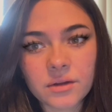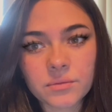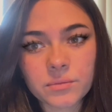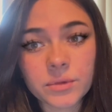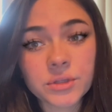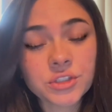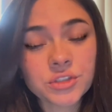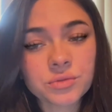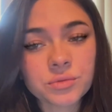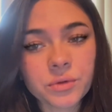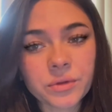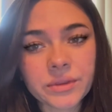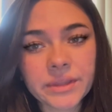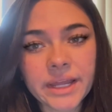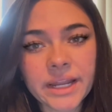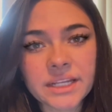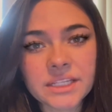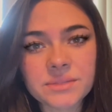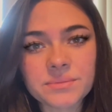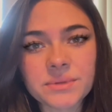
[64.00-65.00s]
ritual
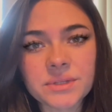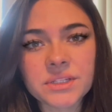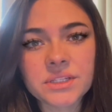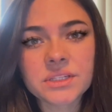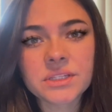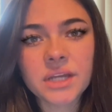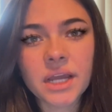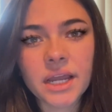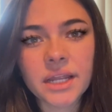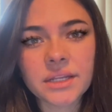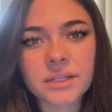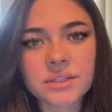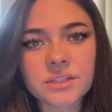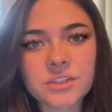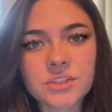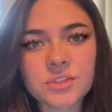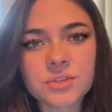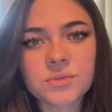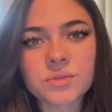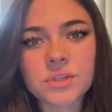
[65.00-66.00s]
that has been done
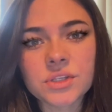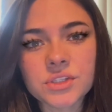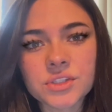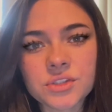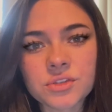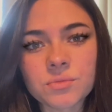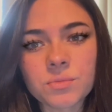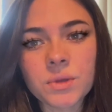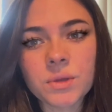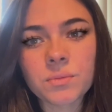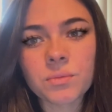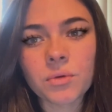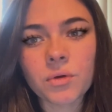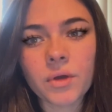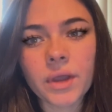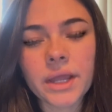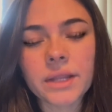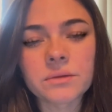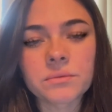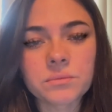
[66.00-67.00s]
to these two people.
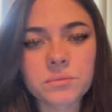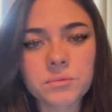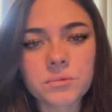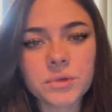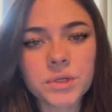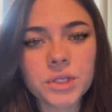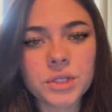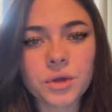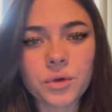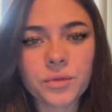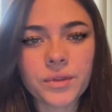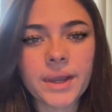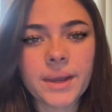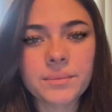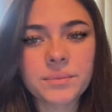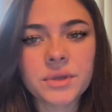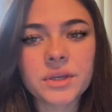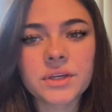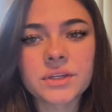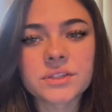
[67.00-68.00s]
And we know
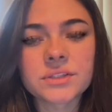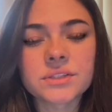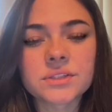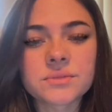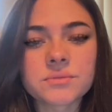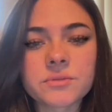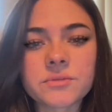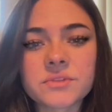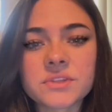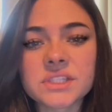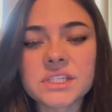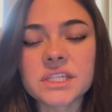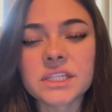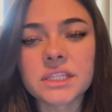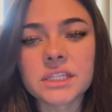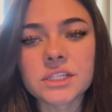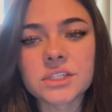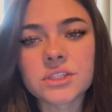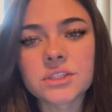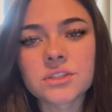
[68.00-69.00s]
that because we've seen
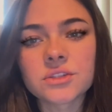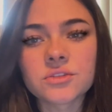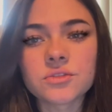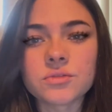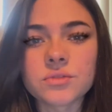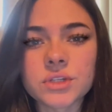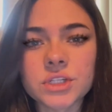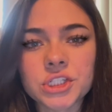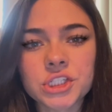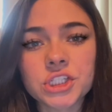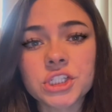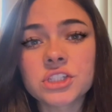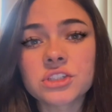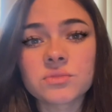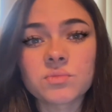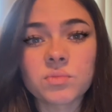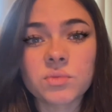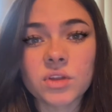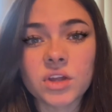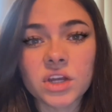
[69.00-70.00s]
these two
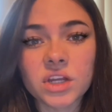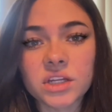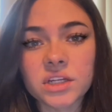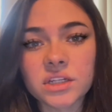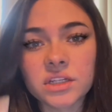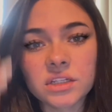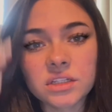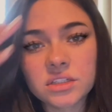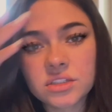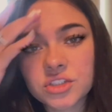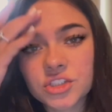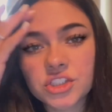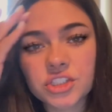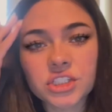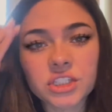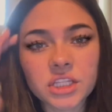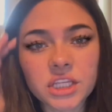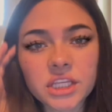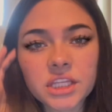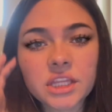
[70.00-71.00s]
exchange blood and
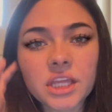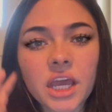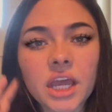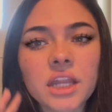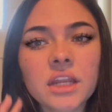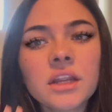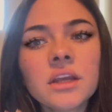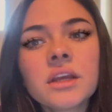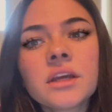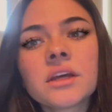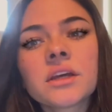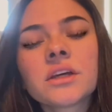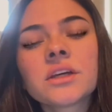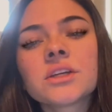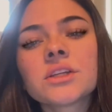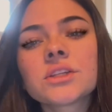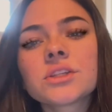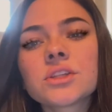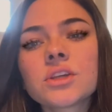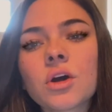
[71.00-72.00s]
shit like that.
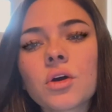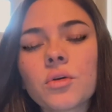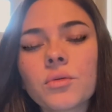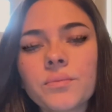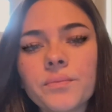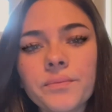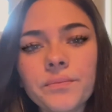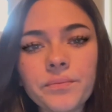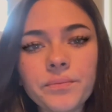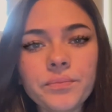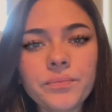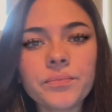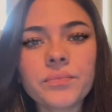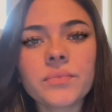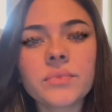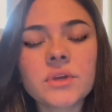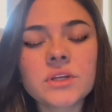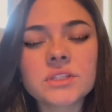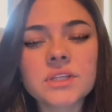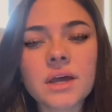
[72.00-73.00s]
So
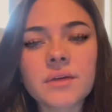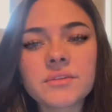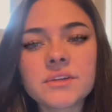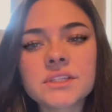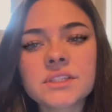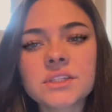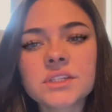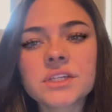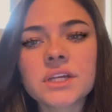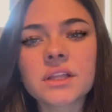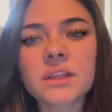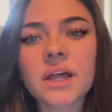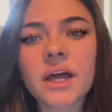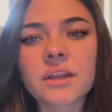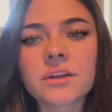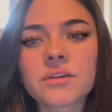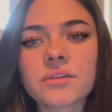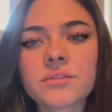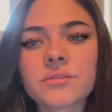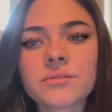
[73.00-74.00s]
there's obviously a
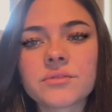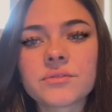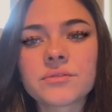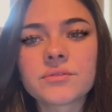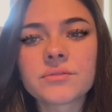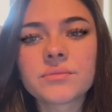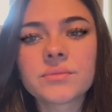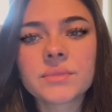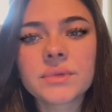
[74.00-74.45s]
lot of